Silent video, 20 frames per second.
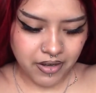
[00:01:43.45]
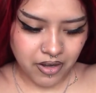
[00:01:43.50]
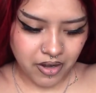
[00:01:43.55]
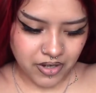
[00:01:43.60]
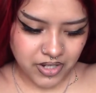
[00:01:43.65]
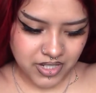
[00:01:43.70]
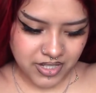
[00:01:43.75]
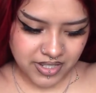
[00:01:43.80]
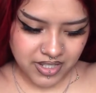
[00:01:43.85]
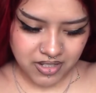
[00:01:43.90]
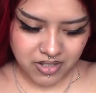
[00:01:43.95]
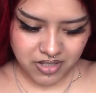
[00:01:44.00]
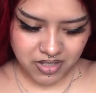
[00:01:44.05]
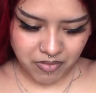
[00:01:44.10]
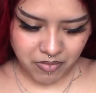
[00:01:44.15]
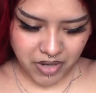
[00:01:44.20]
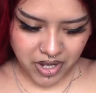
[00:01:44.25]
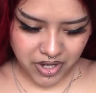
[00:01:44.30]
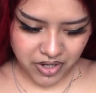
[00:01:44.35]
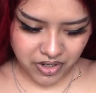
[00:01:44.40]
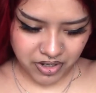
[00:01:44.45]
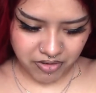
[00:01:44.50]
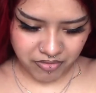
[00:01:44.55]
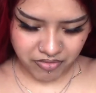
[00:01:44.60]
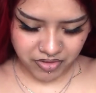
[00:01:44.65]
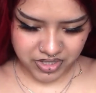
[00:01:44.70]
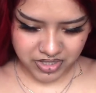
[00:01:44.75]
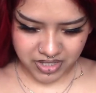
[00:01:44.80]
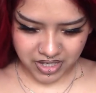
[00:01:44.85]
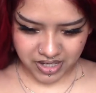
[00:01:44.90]
Honestly, it doesn't matter if
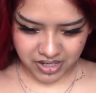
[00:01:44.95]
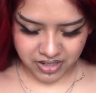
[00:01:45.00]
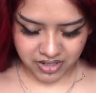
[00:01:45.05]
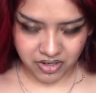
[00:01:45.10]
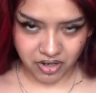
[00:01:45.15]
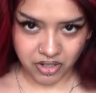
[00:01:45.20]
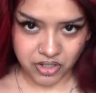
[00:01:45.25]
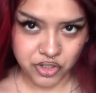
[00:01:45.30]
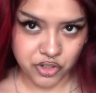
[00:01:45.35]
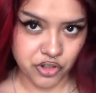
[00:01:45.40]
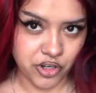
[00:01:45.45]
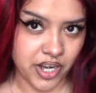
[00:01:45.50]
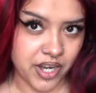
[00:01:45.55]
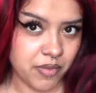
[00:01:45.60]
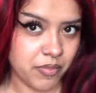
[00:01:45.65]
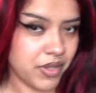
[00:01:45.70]
it's like not straight